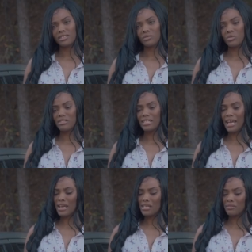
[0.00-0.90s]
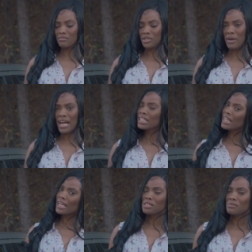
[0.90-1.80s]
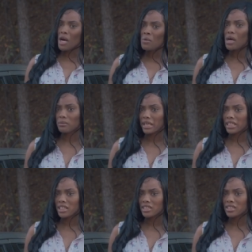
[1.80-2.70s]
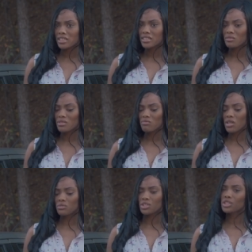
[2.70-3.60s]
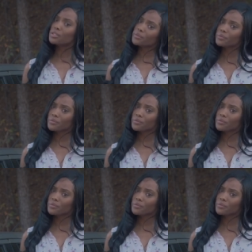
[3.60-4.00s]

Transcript: Well, damn, you acting like you know already. What's wrong with you?